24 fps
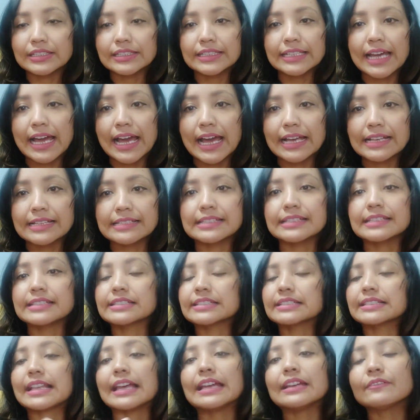has
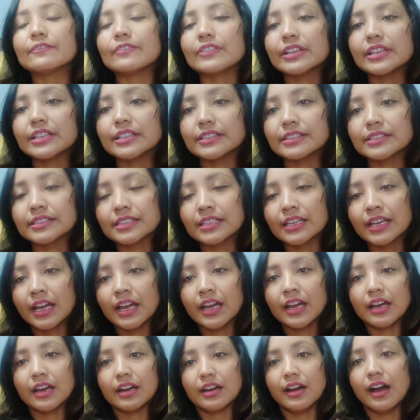is lifeless
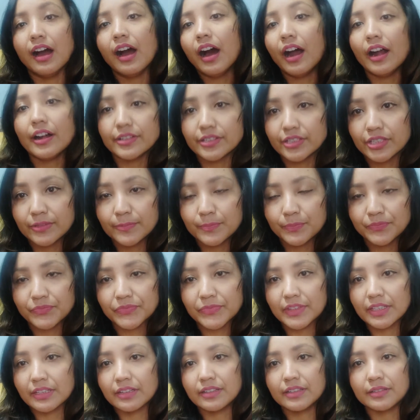art
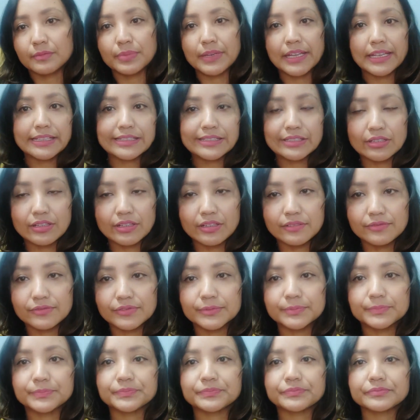in place of
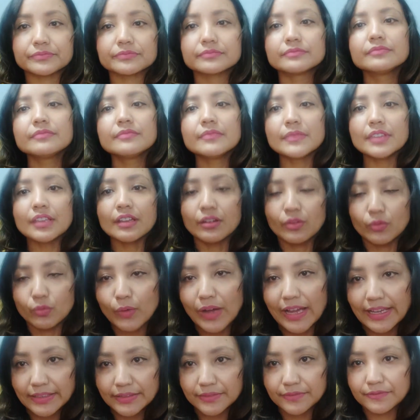a
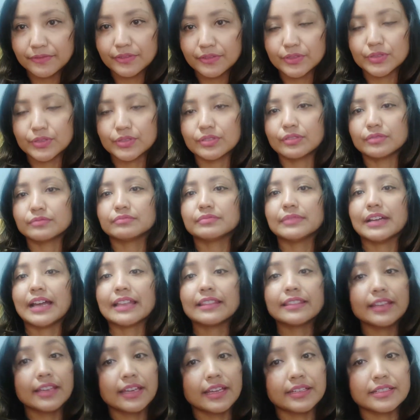wife. So
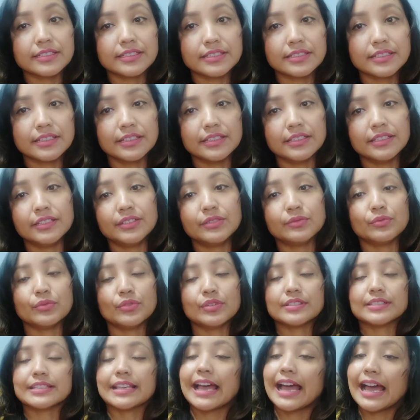at the end, he
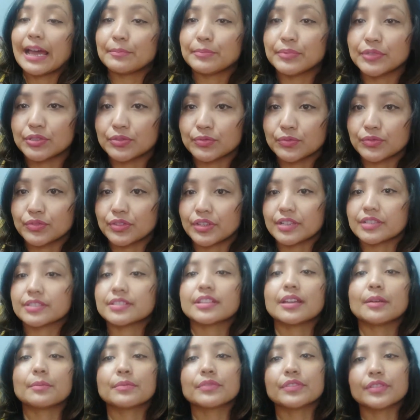was happy to create
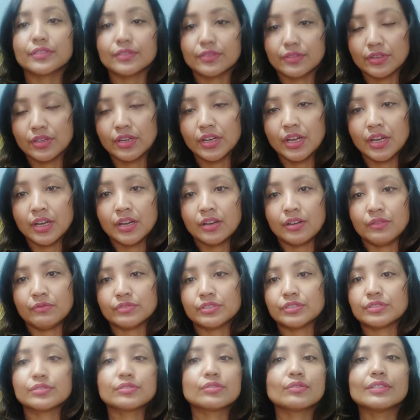something
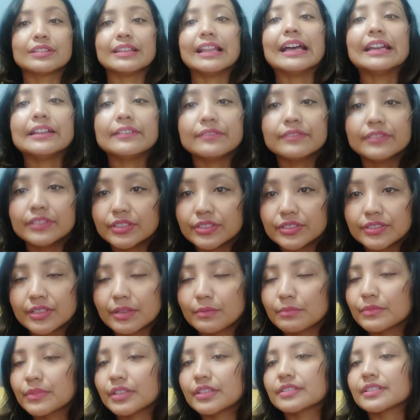which is so lively,
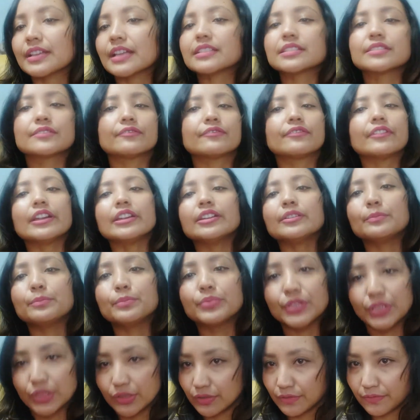something that's very
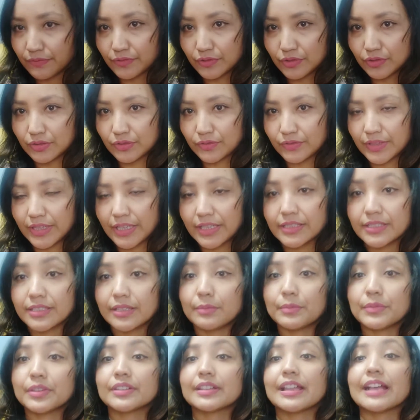beautiful, right?
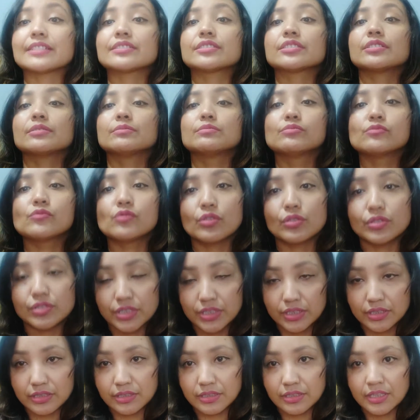Something that's
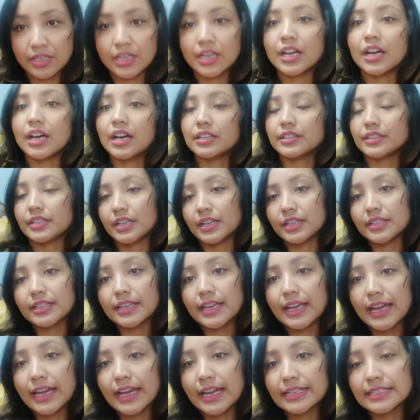immortal. On the other
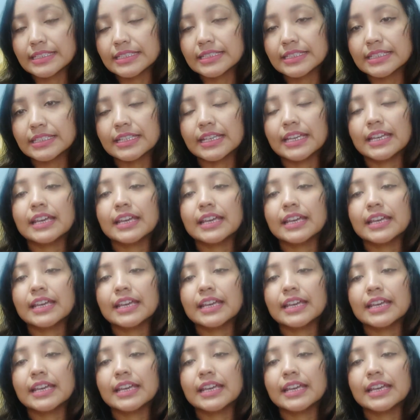hand,